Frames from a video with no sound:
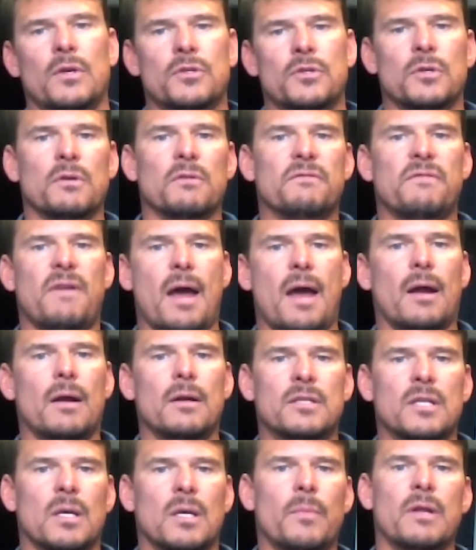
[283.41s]
so you
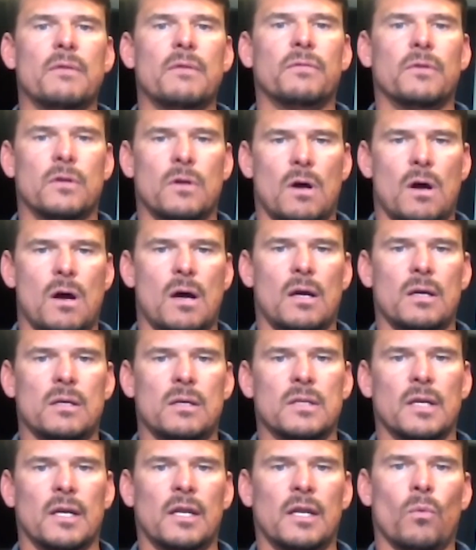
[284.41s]
fired somebody for
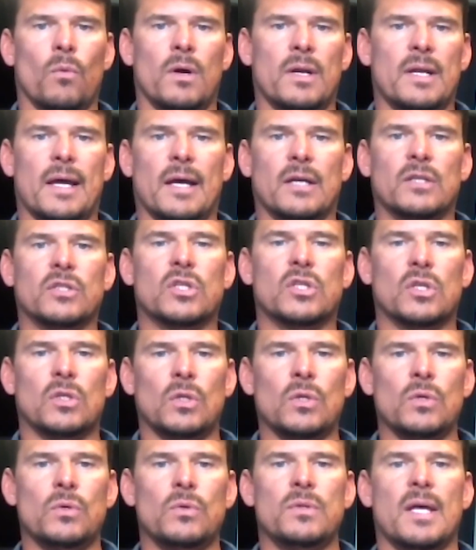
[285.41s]
cause and you want to
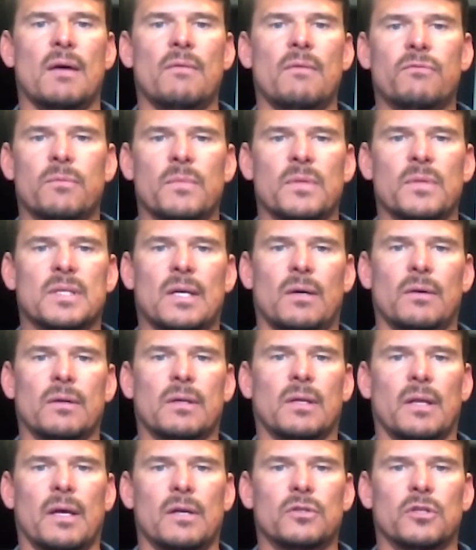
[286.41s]
exclude them from this
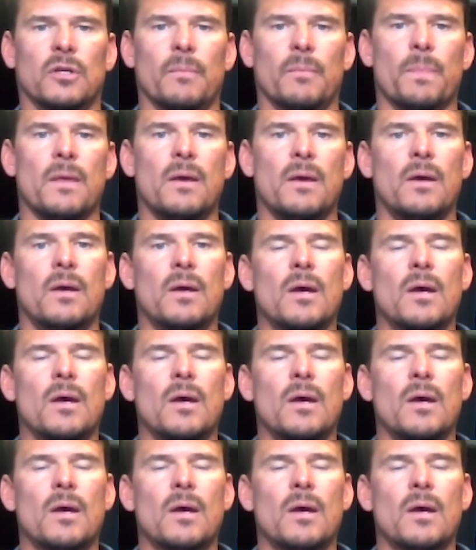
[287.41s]
calculation,